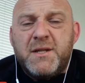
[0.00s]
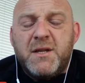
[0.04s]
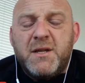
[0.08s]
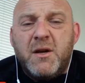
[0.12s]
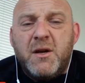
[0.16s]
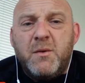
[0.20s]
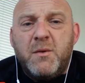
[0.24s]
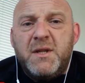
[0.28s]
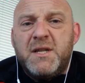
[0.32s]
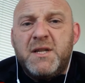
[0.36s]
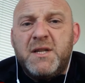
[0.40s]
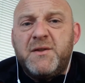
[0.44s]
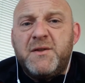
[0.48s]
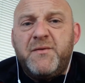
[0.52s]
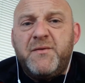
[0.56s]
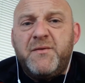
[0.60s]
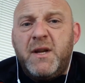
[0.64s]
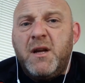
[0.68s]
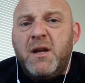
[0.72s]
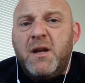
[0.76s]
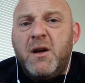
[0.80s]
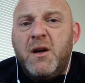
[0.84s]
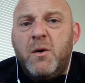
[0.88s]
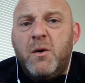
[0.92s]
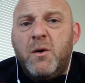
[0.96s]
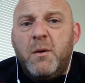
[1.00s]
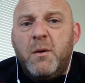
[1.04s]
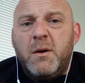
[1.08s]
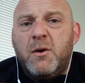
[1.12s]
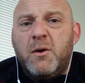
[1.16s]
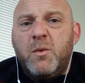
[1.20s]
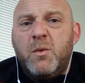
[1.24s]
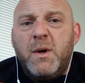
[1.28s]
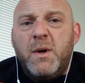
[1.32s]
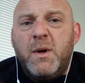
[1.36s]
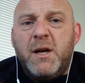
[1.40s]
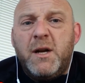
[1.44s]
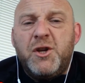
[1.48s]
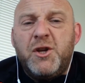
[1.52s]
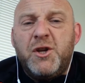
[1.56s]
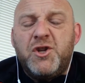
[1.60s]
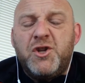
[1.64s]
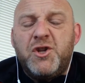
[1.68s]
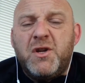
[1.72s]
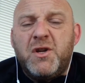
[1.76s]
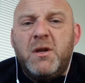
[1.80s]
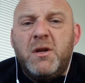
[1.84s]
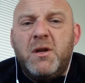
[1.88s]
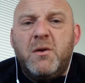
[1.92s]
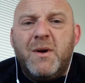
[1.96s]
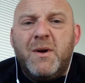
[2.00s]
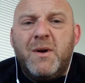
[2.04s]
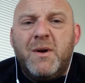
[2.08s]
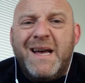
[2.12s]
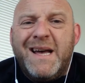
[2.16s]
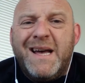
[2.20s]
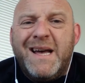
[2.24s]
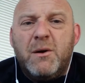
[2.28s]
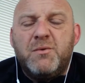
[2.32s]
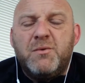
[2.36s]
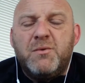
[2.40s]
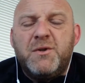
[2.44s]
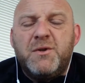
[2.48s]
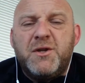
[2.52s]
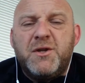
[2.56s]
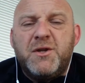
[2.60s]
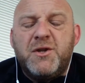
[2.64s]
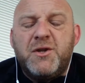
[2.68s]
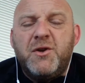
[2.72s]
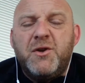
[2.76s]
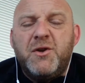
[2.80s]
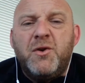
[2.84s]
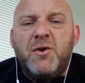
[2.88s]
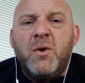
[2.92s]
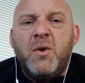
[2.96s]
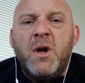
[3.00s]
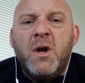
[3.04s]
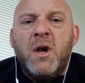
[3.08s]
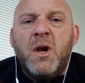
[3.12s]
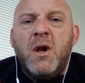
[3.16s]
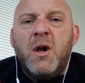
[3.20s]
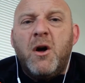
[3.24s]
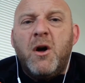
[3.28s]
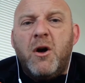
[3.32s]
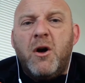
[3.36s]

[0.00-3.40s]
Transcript: So in this video, I'm going to quickly show you how to